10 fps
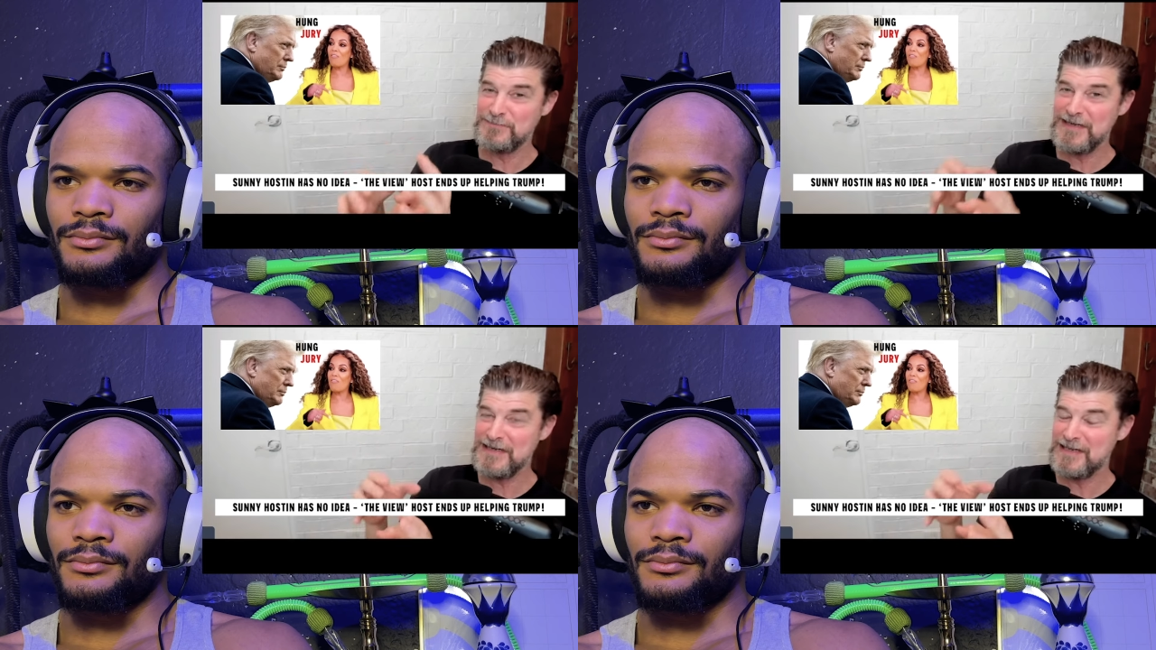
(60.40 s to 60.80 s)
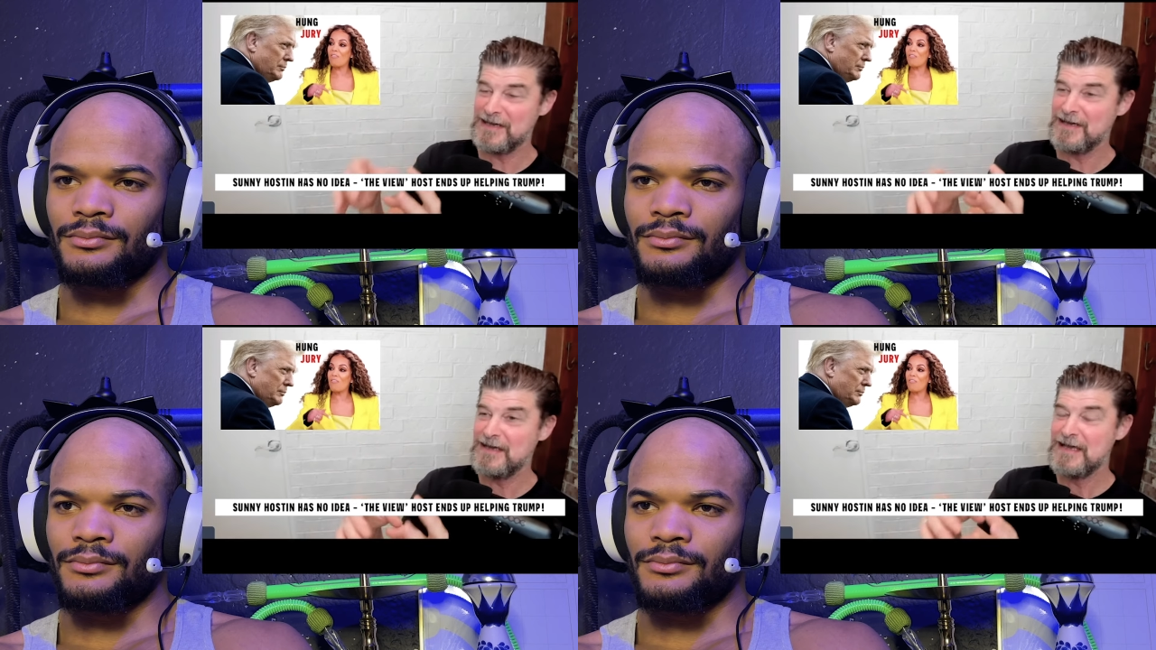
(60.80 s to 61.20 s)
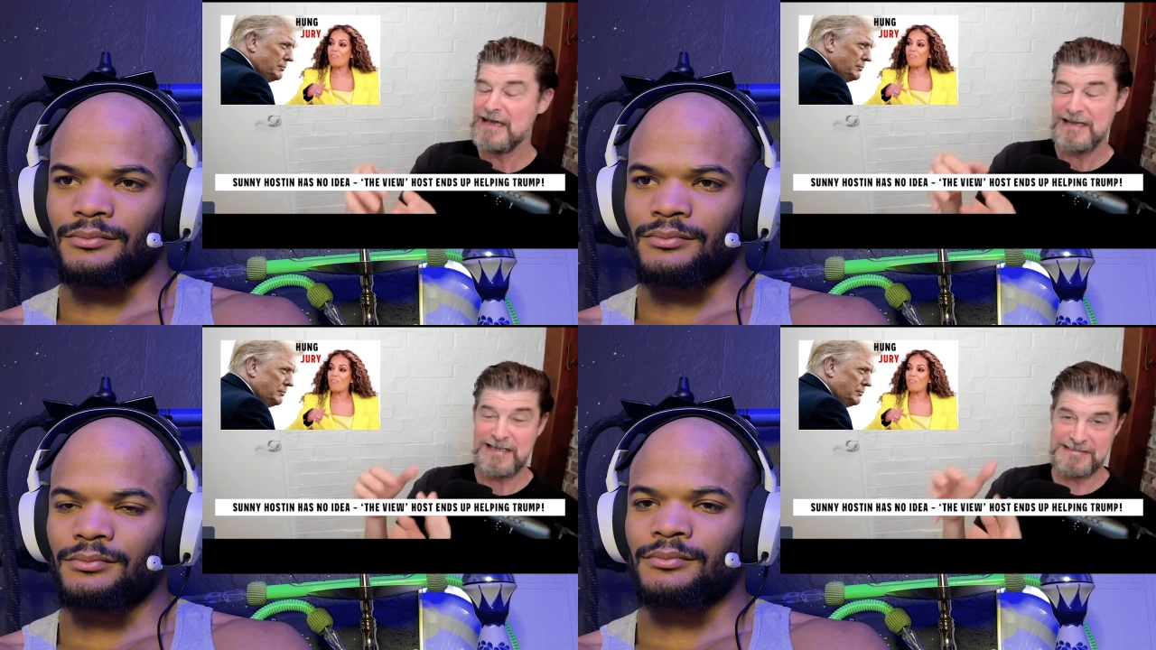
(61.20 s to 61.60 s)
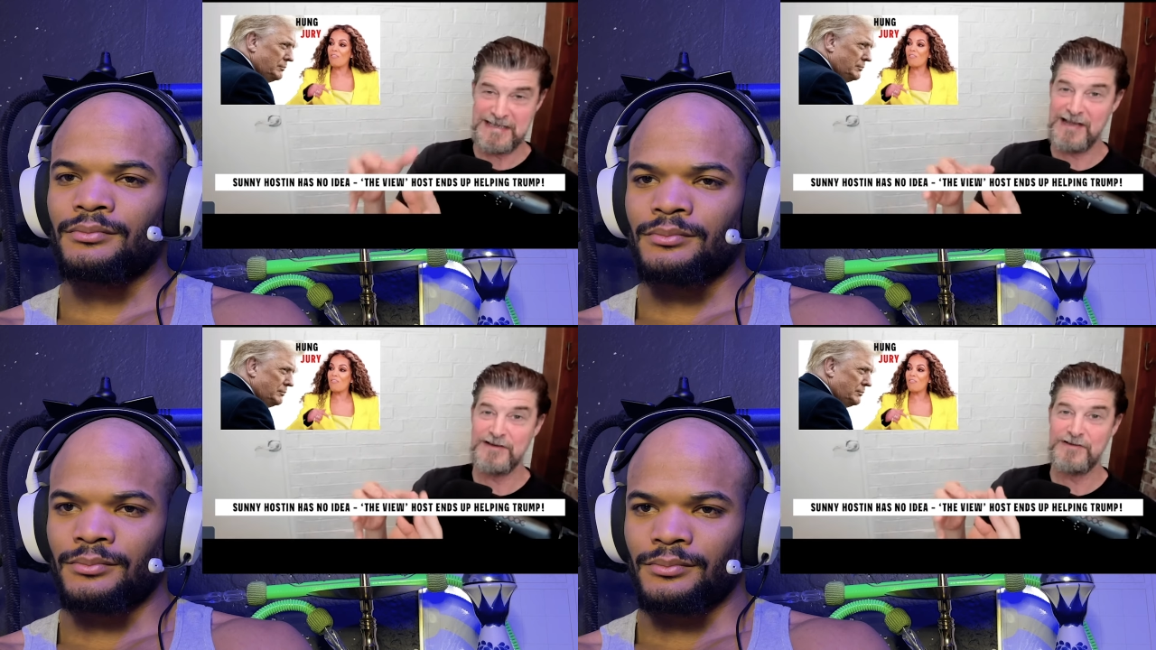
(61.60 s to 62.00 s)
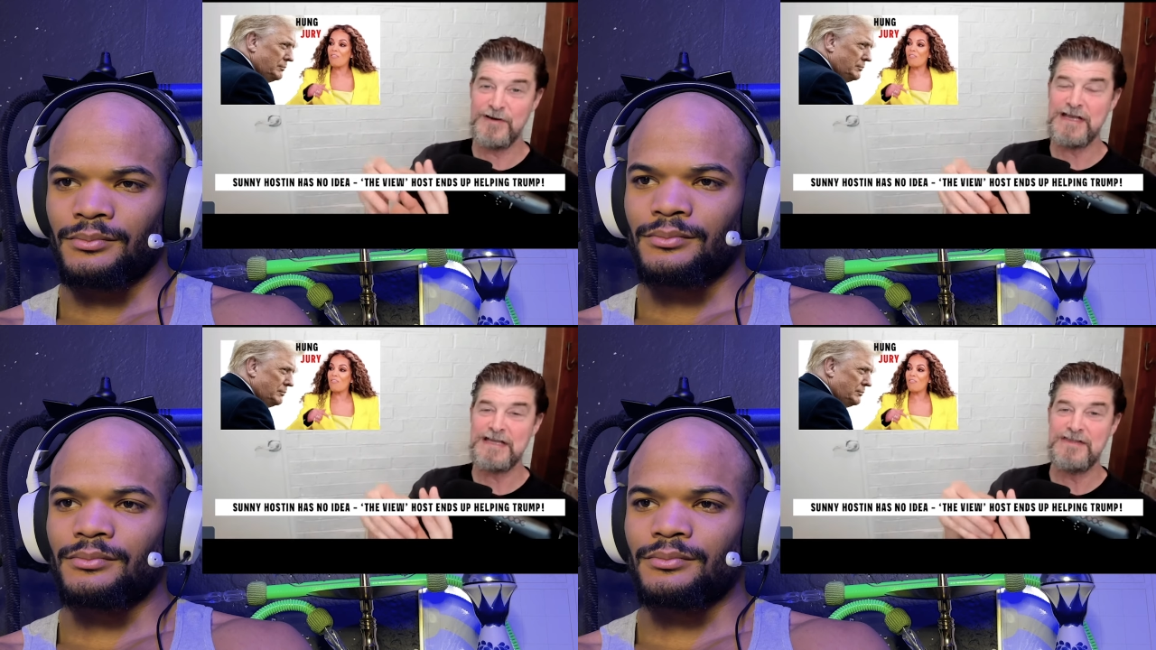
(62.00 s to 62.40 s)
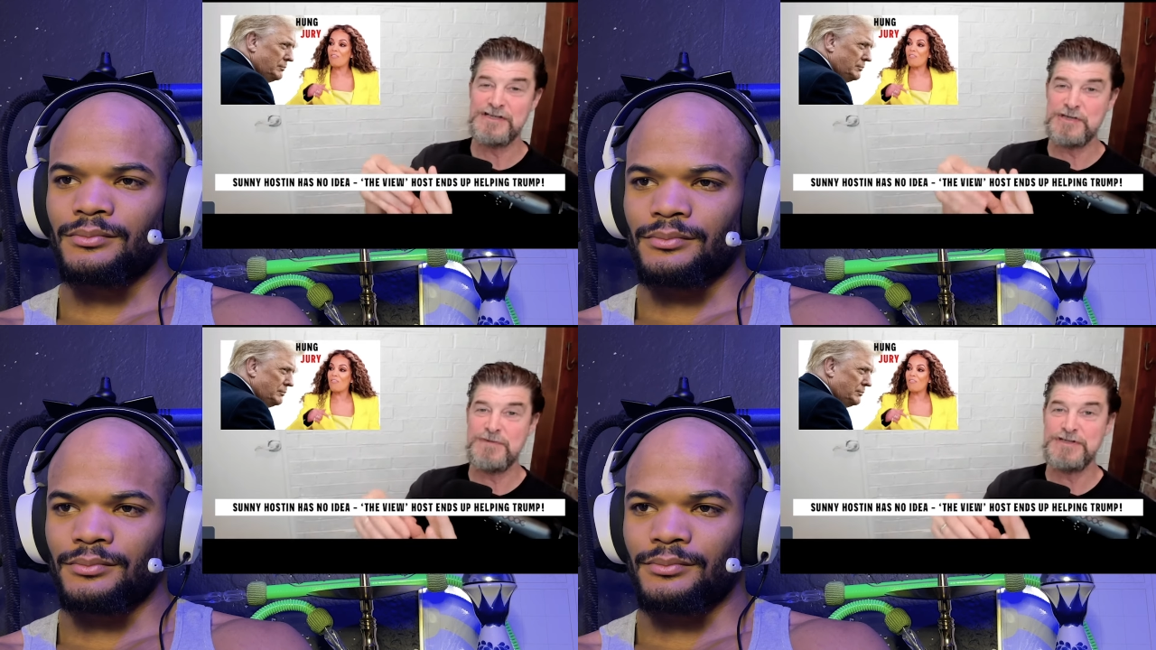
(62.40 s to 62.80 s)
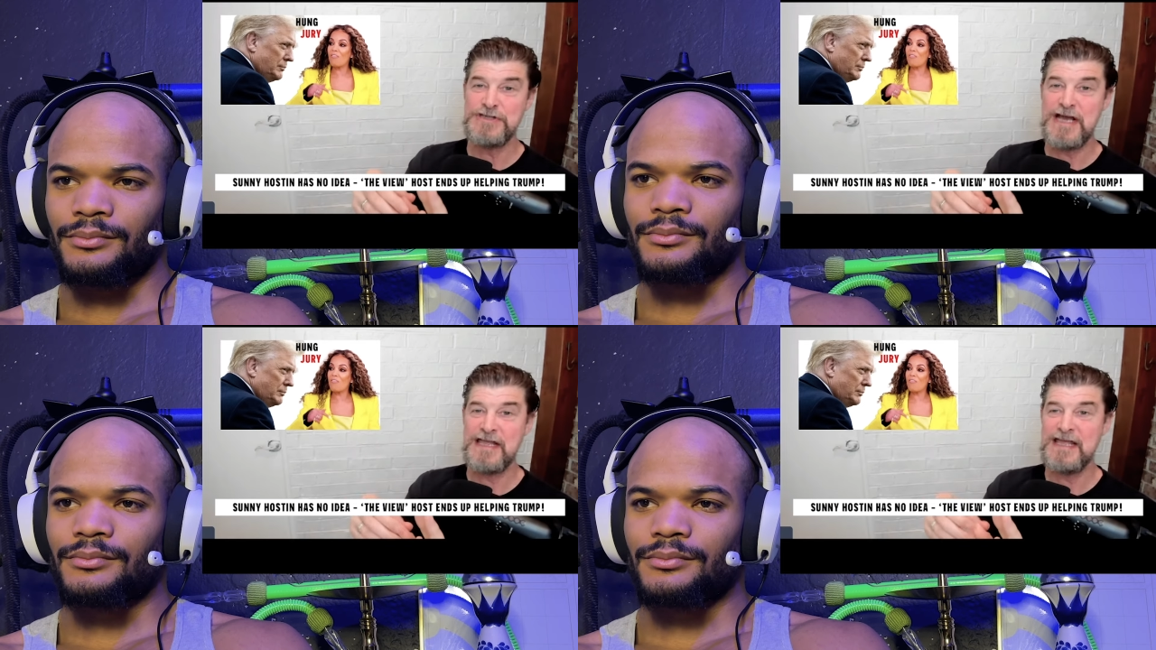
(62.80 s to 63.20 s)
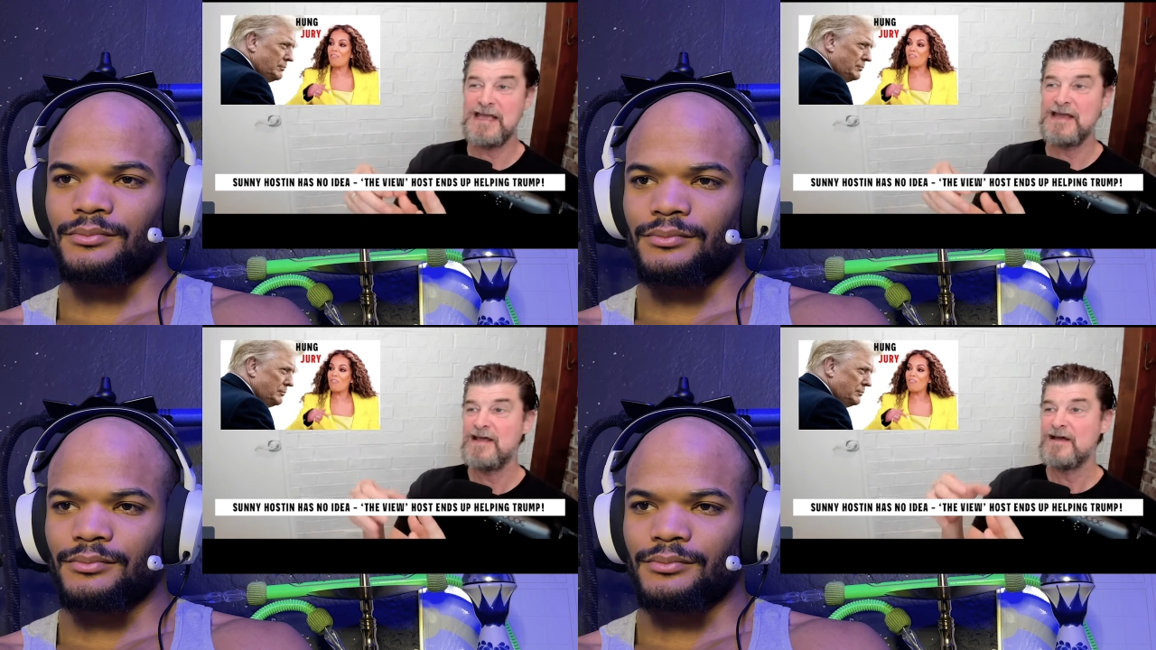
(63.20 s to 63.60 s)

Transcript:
Speaker 1: media. Because I agree, they should be checking it